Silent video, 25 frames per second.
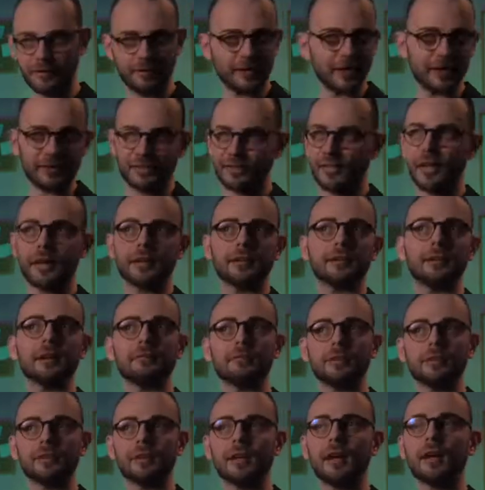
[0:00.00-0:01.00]
leaving aside
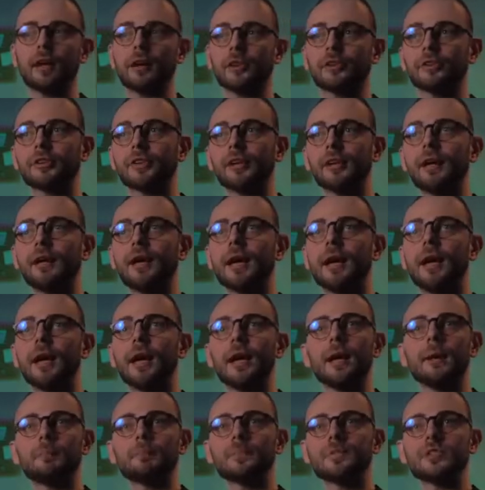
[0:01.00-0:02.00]
everything else.
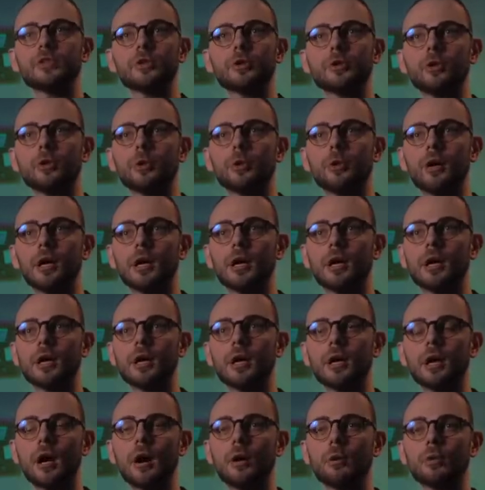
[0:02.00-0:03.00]
So
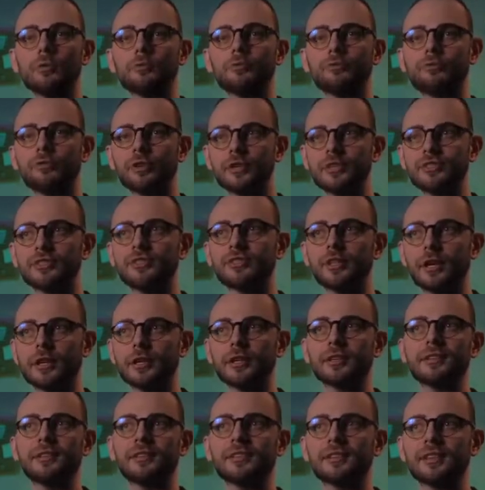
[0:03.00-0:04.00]
our first
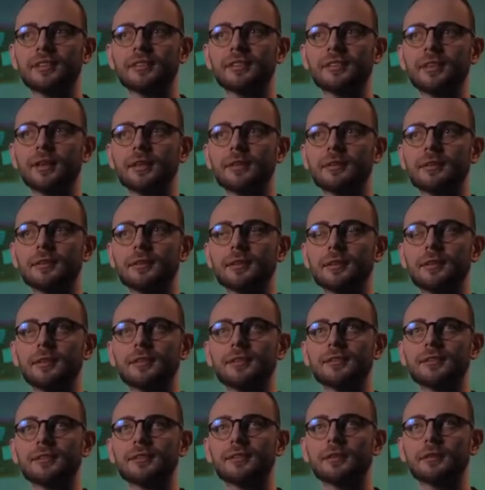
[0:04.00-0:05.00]
target, as I said,
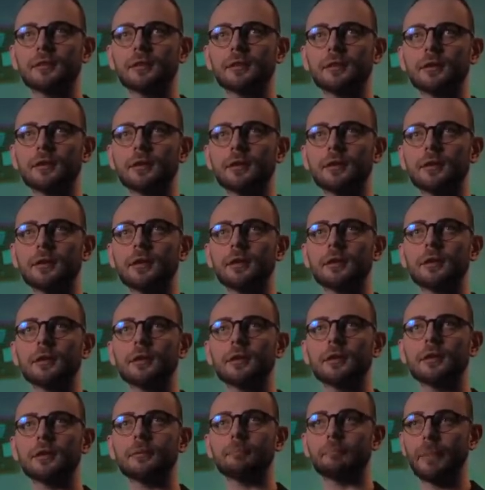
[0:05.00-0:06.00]
is
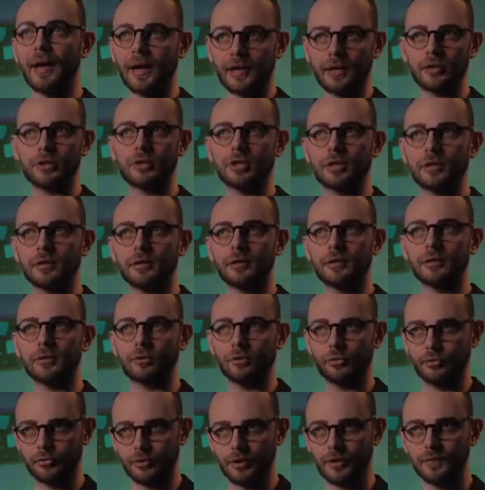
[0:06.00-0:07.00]
packaging
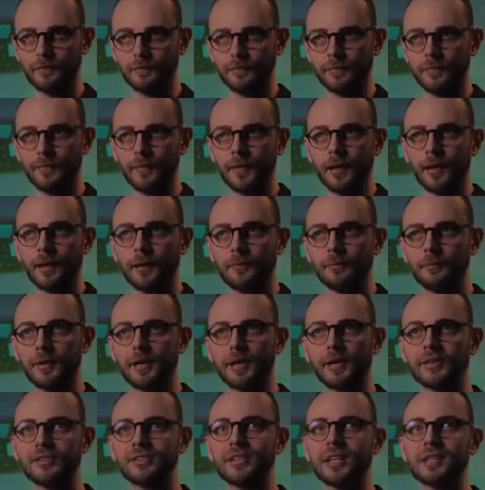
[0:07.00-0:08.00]
industry,
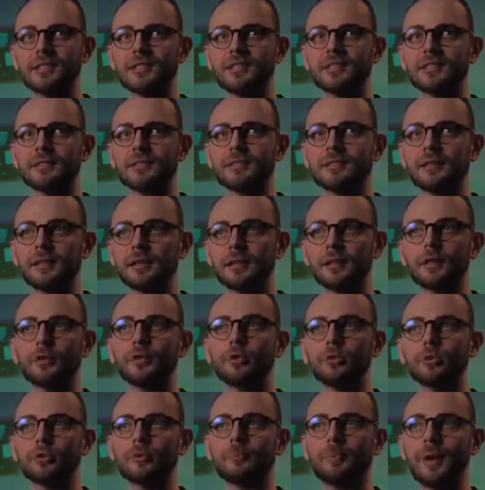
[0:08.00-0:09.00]
because that
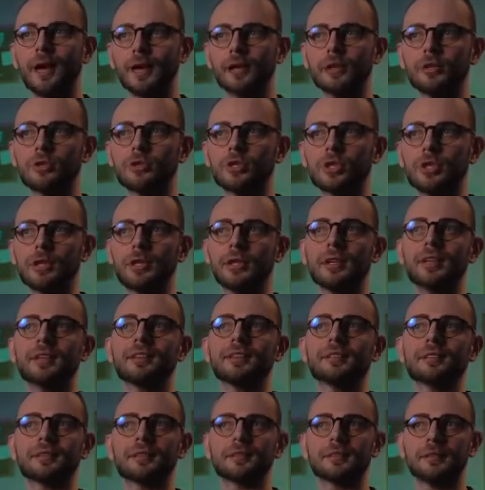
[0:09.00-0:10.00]
single-use packaging
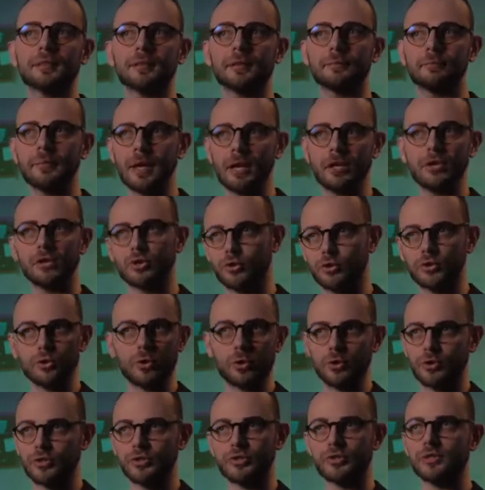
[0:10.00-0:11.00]
is the major
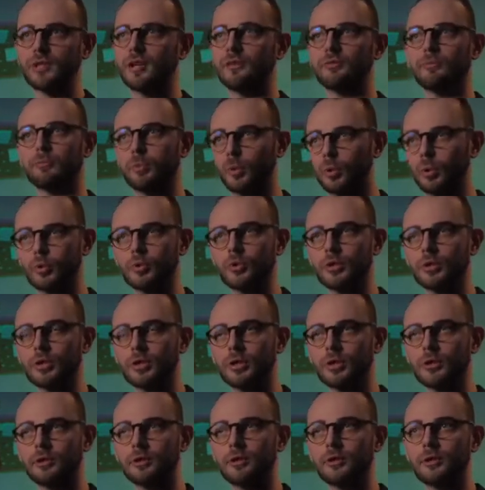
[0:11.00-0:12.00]
source of
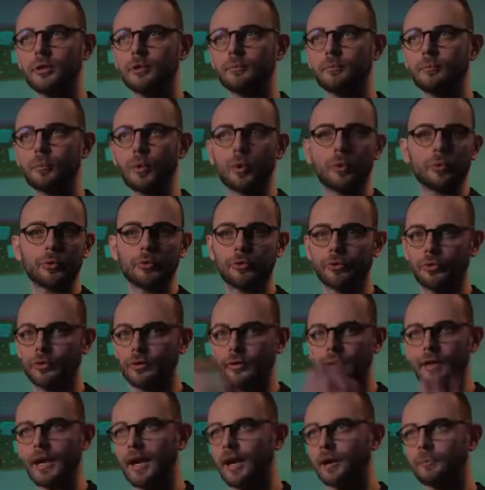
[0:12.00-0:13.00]
pollution, both
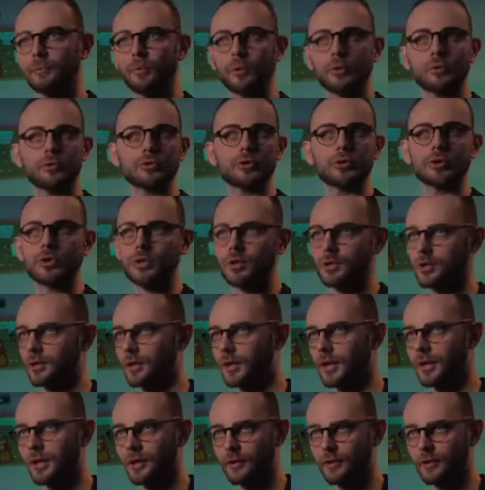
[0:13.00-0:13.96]
air pollution,